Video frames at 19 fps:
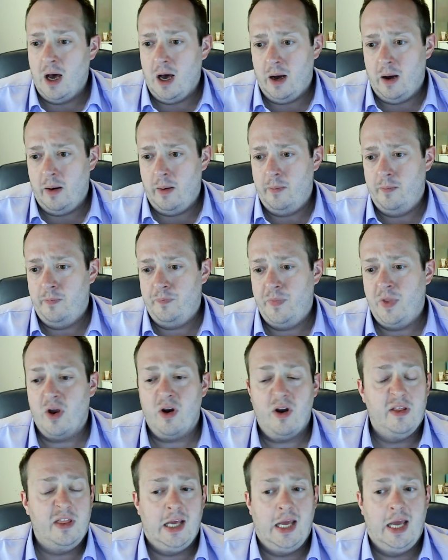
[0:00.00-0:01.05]

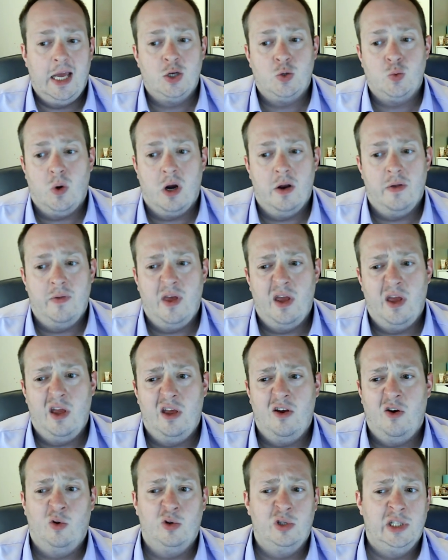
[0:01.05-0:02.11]
They're at the age where
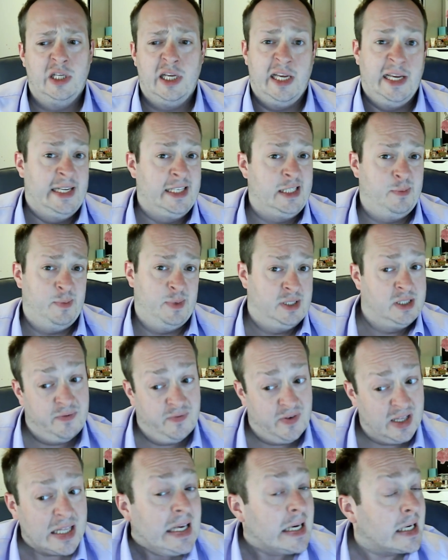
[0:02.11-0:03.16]
they only eat
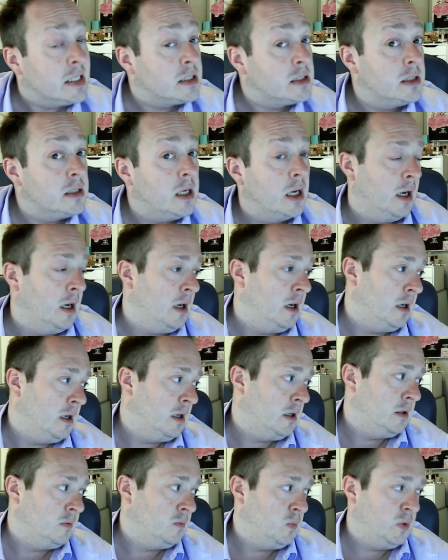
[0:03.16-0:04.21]
specific things.
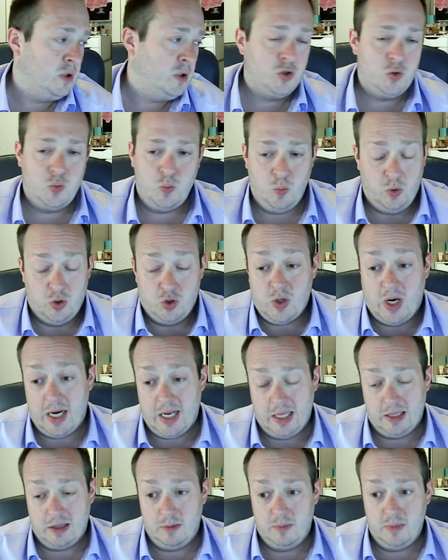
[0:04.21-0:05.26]
We'll try
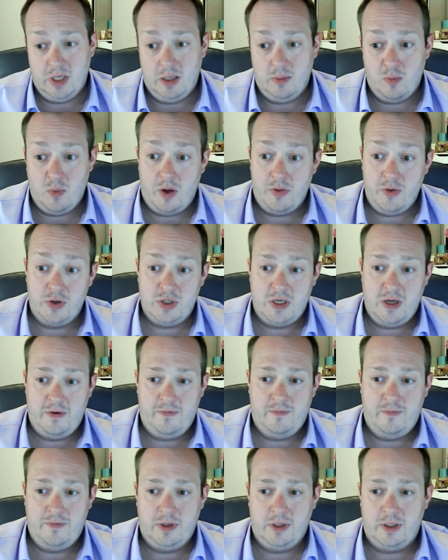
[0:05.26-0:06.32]
to get them to eat other
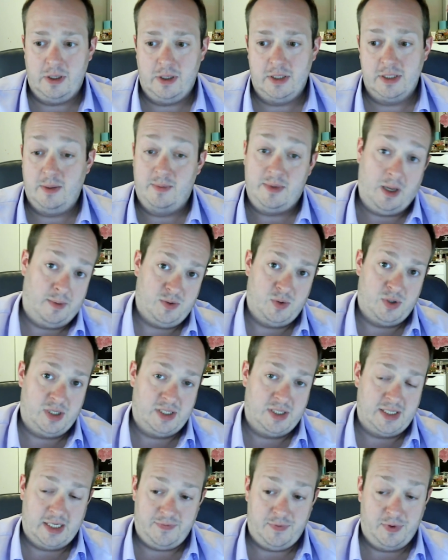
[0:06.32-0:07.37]
stuff. Sometimes we're
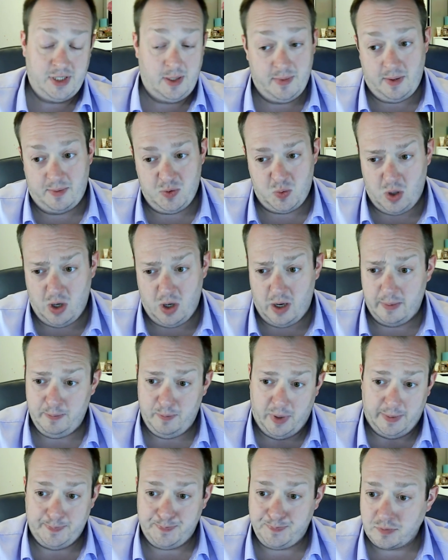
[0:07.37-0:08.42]
successful, sometimes we're
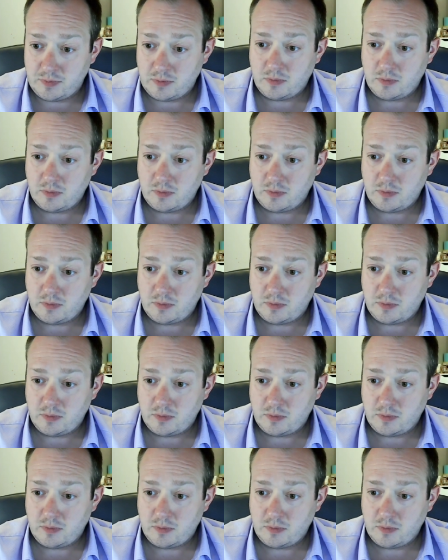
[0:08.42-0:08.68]
not, but